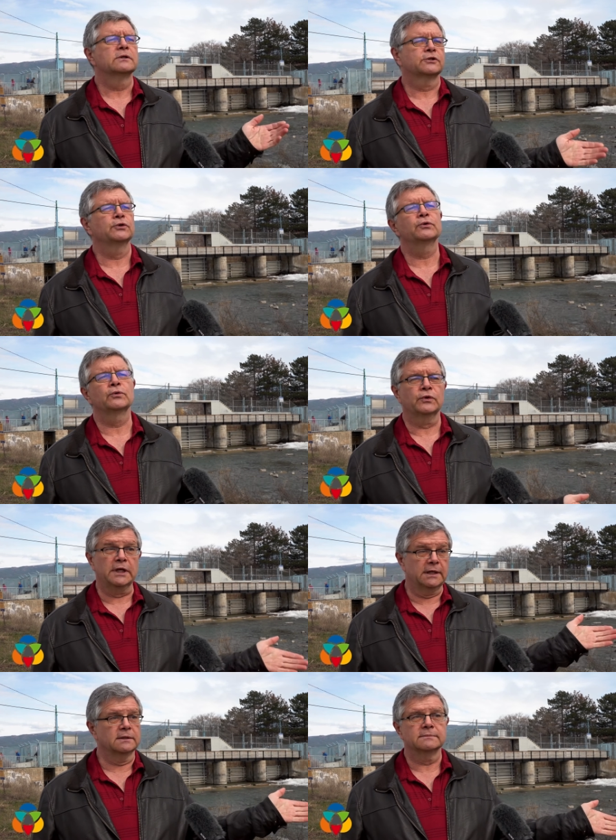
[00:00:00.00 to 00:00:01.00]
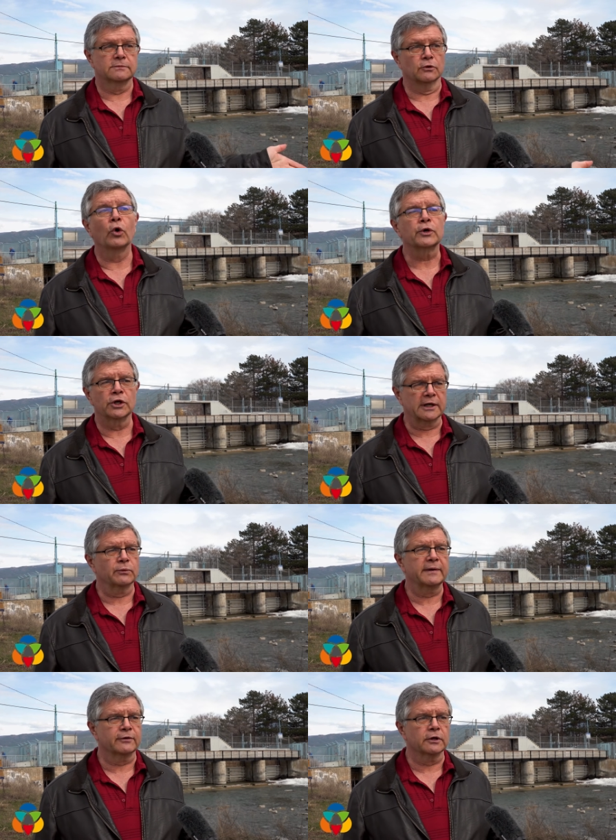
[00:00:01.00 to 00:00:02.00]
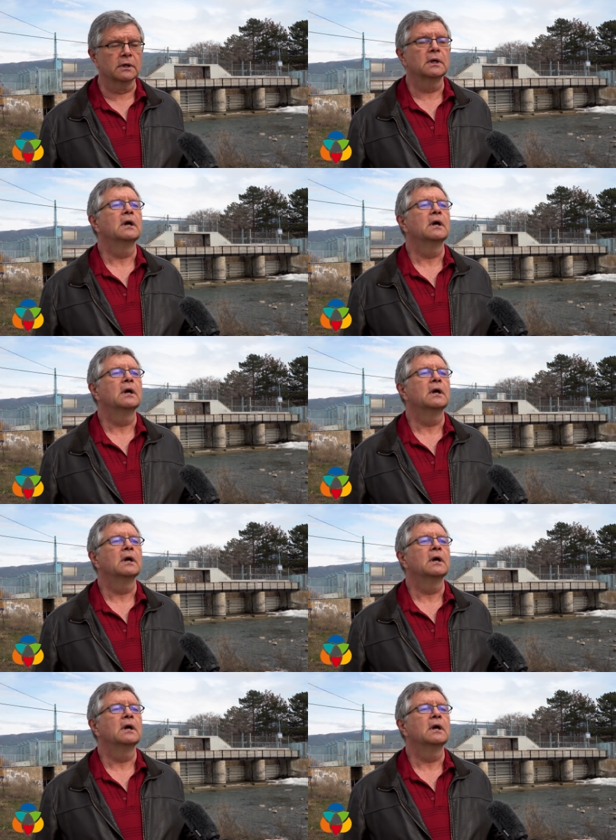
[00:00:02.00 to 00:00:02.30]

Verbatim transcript: to the Okanagan River,